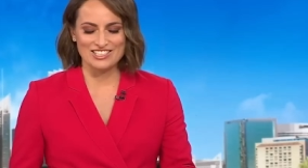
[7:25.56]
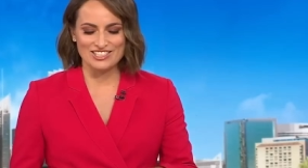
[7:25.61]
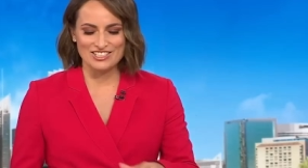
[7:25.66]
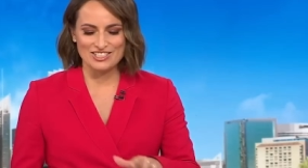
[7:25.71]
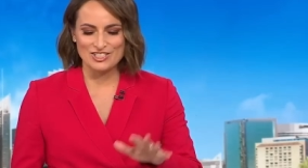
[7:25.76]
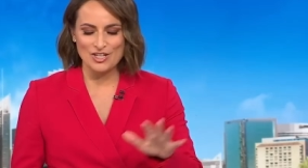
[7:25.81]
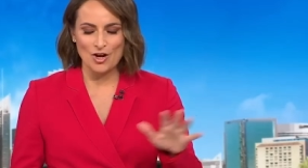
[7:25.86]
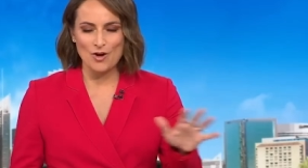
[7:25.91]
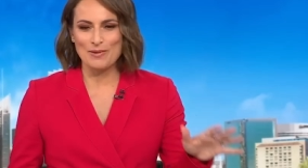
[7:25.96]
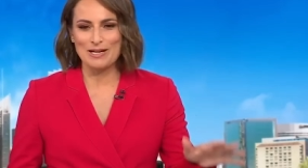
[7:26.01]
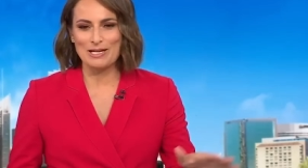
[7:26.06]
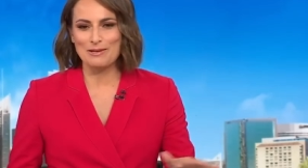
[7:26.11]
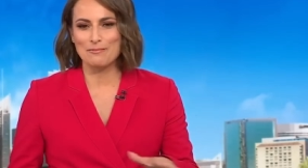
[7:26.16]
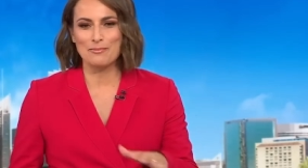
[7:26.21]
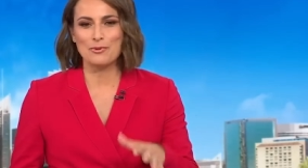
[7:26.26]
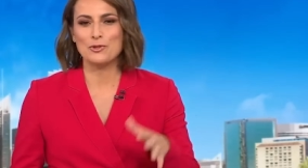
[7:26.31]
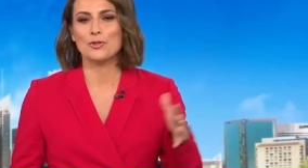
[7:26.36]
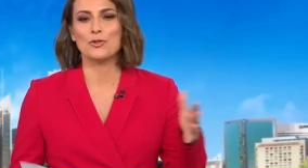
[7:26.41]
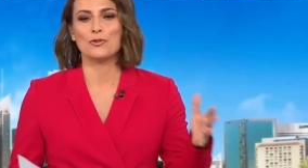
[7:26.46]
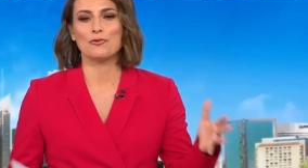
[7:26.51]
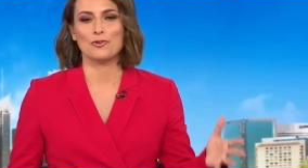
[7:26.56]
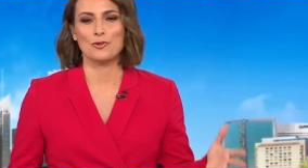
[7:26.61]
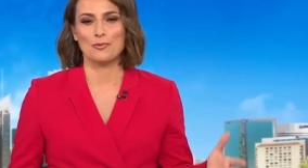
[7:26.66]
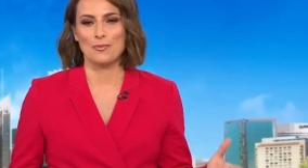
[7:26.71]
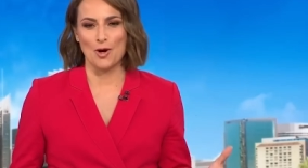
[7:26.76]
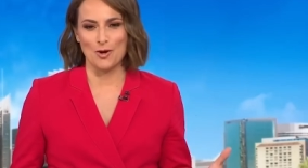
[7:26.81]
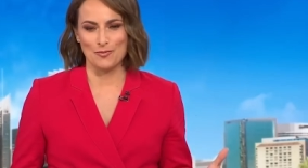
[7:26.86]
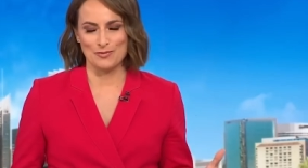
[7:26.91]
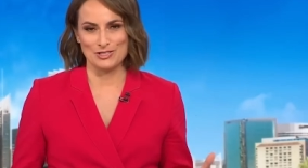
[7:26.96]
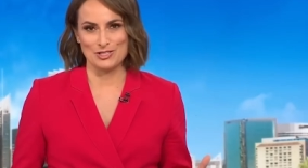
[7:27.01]
so many beautiful
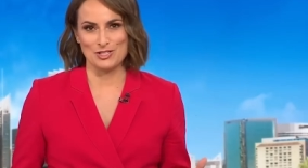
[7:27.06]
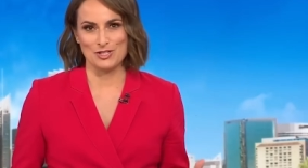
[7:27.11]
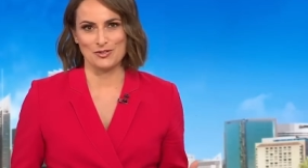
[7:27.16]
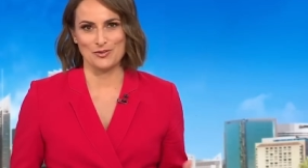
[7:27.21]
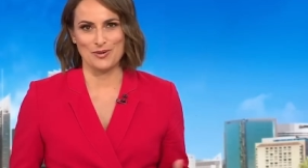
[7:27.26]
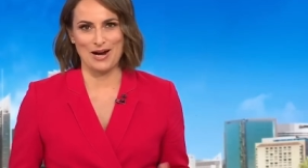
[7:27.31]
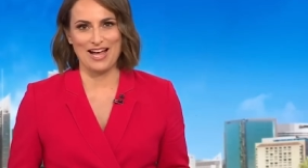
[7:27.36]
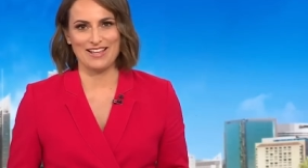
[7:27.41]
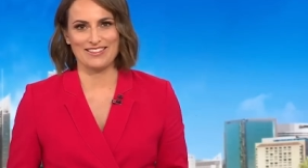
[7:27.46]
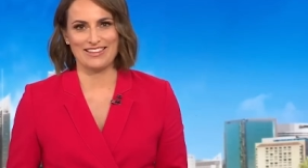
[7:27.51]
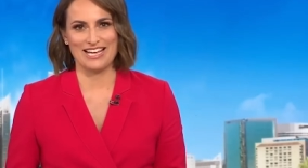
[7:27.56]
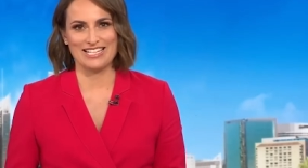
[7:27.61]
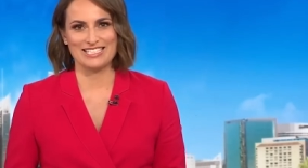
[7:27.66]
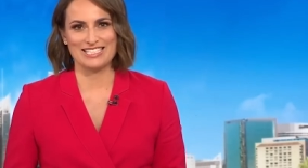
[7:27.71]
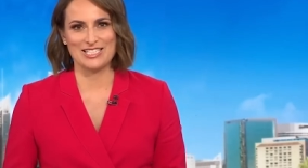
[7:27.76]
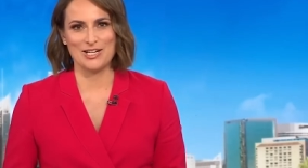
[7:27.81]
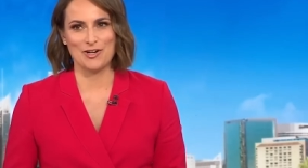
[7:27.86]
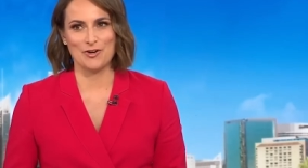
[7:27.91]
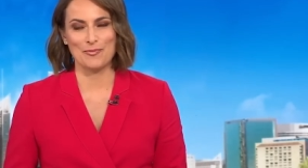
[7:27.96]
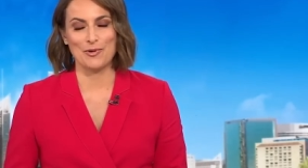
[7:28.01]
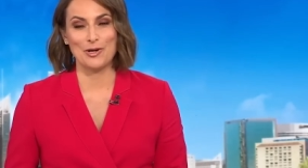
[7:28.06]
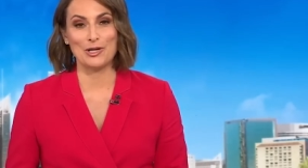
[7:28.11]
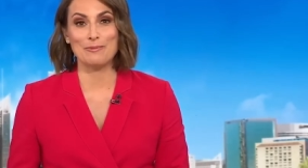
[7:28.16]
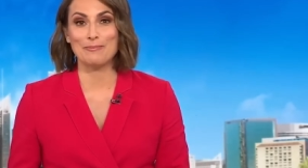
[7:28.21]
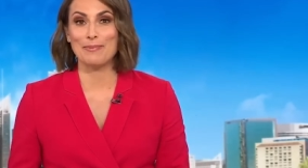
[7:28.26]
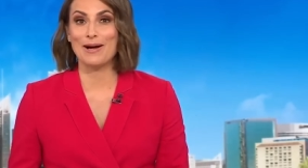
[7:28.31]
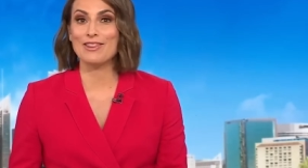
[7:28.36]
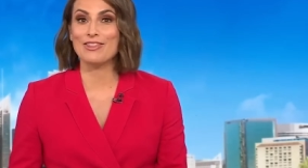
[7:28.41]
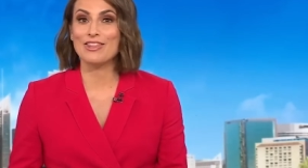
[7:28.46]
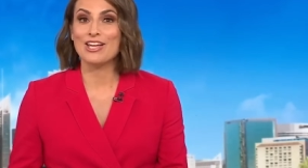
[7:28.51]
moments throughout that ceremony.
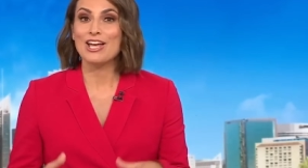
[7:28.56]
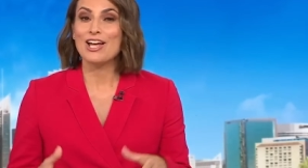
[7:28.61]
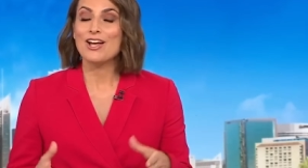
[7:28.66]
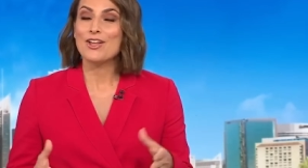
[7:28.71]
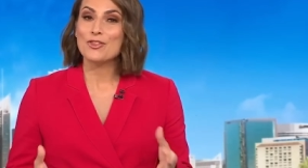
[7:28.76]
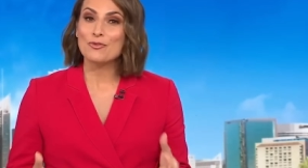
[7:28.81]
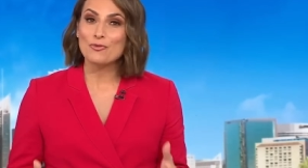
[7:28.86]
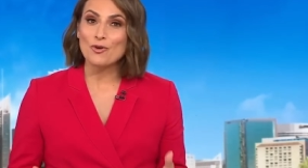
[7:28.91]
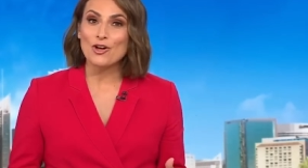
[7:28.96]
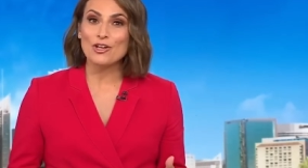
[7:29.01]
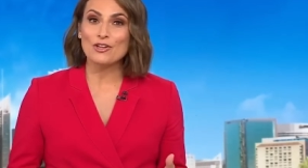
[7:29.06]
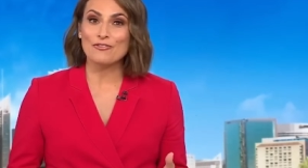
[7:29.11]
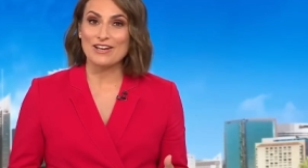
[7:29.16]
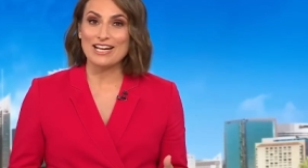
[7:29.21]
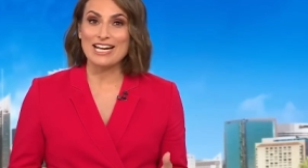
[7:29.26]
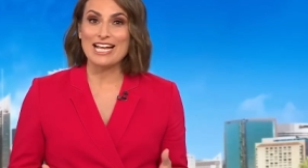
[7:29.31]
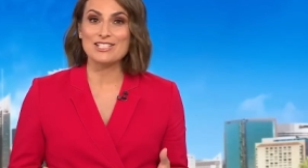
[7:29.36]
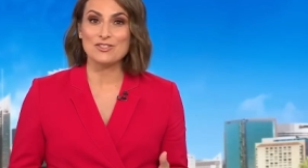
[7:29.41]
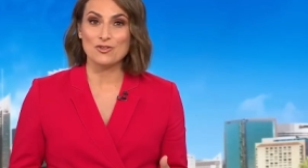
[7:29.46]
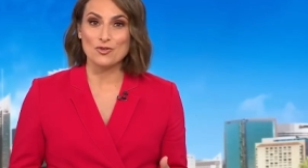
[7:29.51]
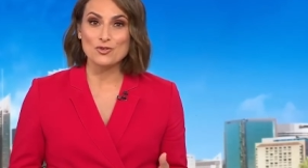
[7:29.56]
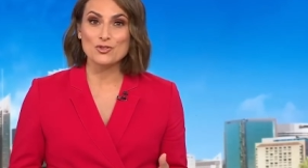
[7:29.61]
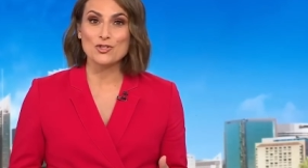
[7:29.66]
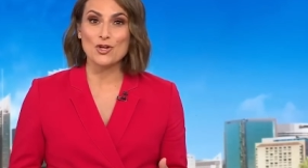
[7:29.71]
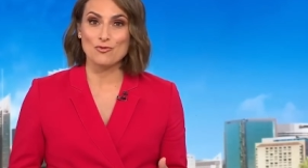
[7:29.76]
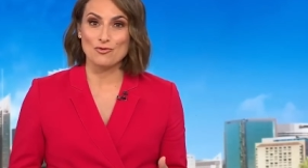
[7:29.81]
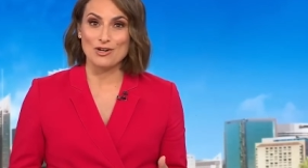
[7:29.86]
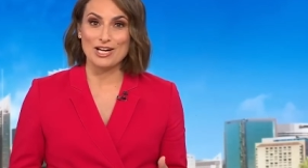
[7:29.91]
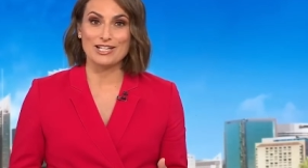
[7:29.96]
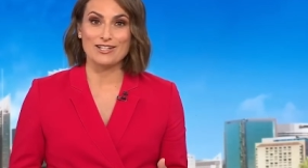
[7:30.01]
But the royal event has
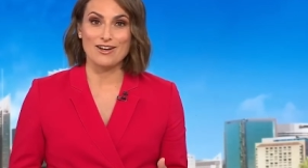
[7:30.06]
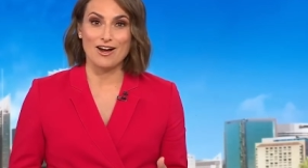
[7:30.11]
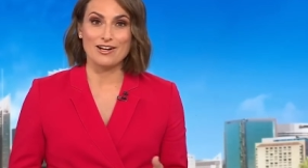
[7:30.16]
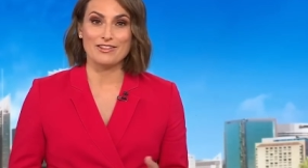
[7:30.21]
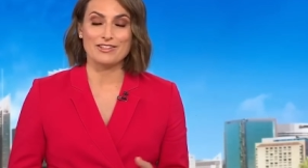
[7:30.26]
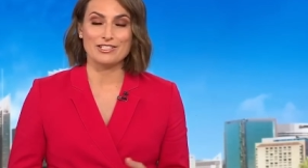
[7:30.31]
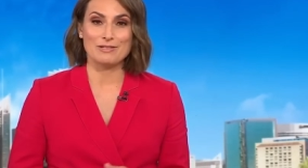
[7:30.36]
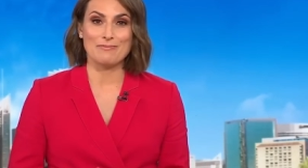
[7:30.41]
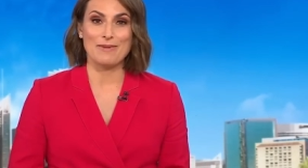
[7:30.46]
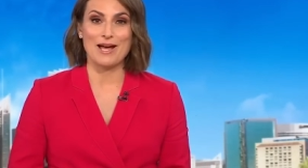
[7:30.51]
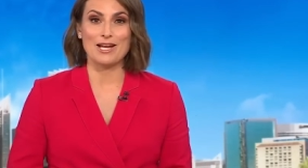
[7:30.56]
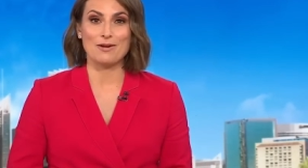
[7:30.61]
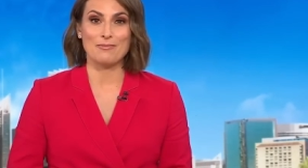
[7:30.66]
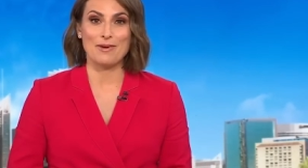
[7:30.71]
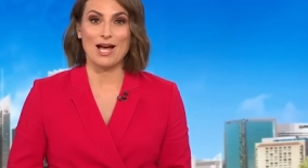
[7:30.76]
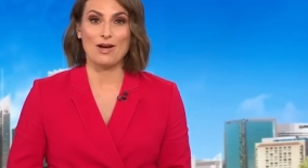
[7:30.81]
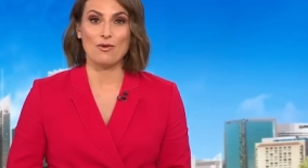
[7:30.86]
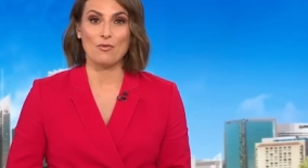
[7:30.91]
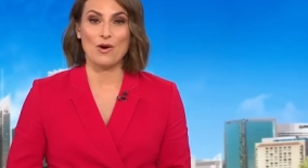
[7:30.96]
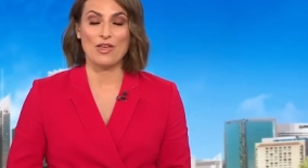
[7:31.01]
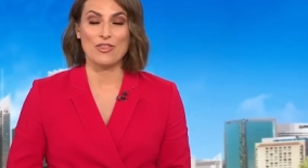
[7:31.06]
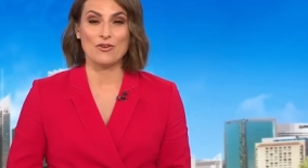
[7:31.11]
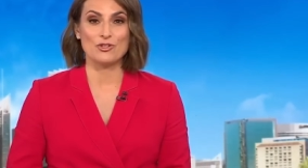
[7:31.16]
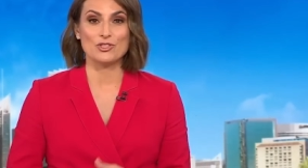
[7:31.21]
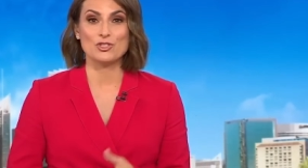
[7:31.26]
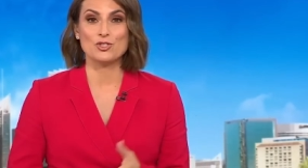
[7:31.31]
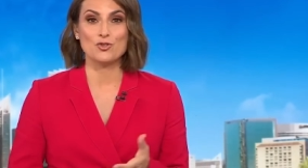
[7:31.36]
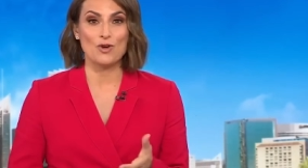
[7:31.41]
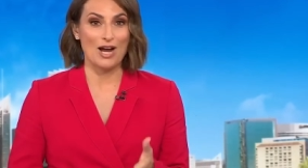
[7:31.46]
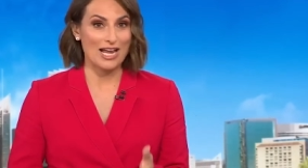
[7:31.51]
also reignited the debate about whether
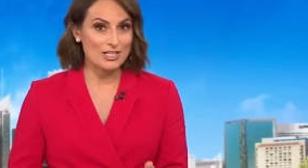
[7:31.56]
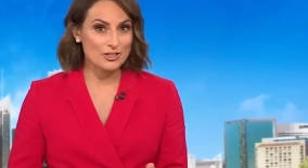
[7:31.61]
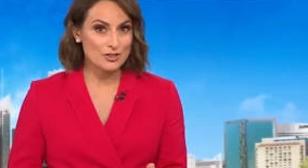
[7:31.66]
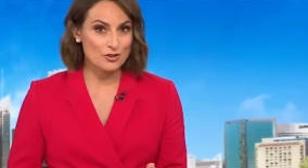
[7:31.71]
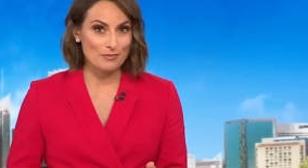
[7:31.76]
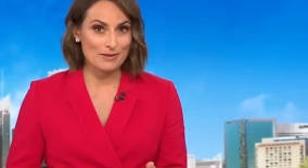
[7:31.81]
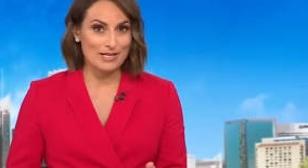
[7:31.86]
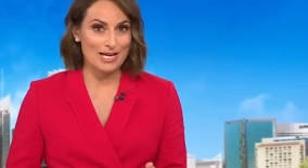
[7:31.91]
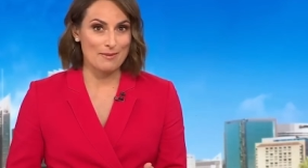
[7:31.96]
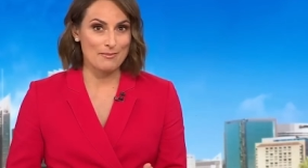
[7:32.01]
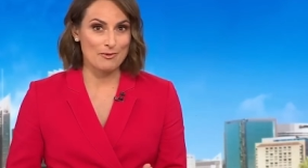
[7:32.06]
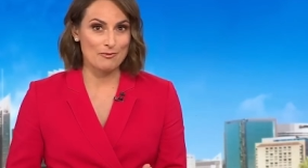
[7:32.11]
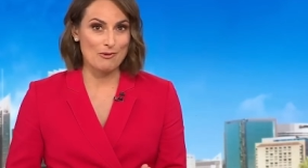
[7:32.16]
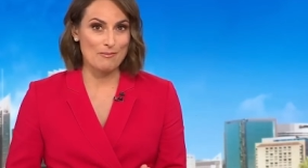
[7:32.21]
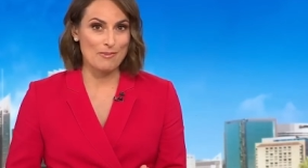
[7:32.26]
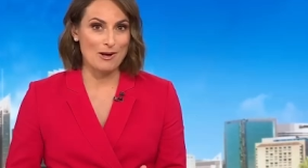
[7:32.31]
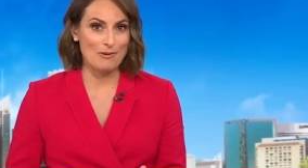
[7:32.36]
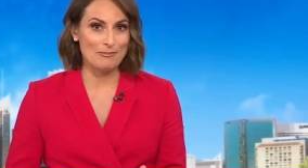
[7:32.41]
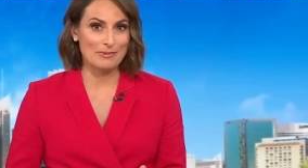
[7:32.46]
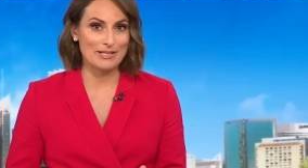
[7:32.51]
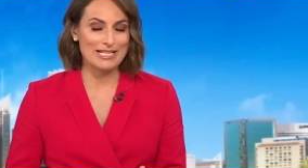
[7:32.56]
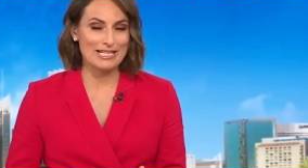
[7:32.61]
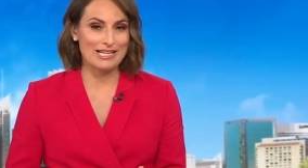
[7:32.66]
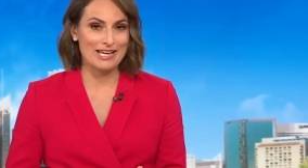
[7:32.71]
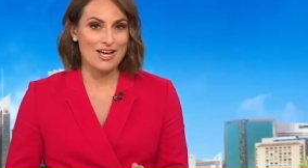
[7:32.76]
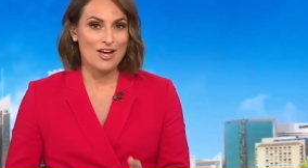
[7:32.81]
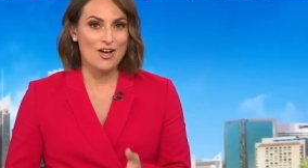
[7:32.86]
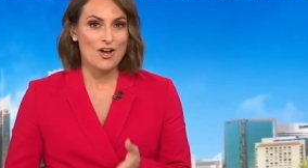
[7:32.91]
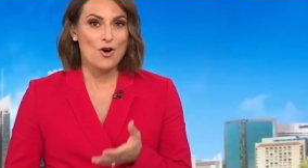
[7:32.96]
Australia should become a republic.